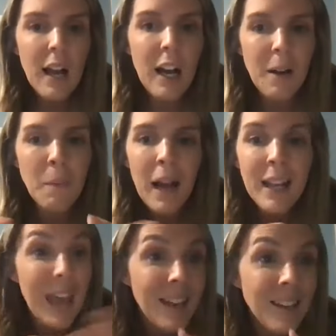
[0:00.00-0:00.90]

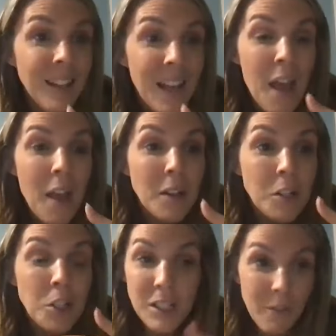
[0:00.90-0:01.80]
Again,
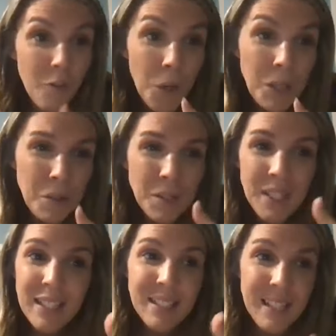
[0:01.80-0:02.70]
just avoid those
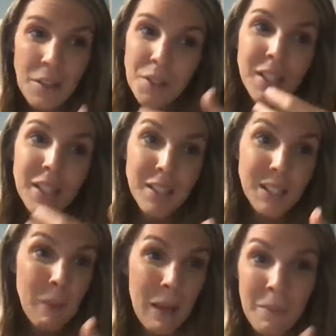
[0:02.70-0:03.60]
like salesy,
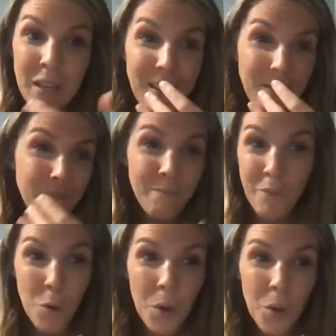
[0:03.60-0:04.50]
spammy
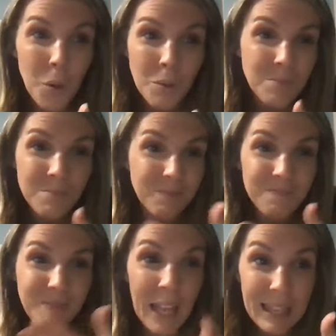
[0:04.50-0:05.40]
photo
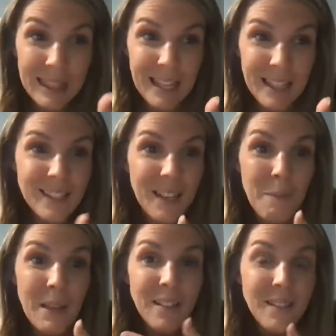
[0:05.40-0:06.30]
like things. I
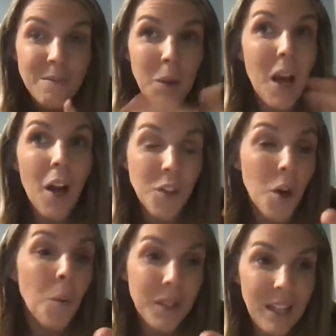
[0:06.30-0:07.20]
mean, we all
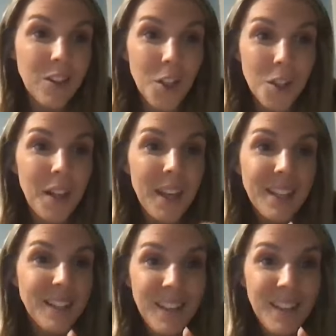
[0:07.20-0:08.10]
know what they look
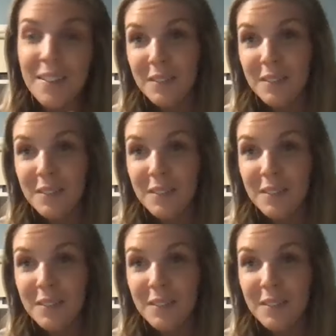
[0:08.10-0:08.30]
like, that,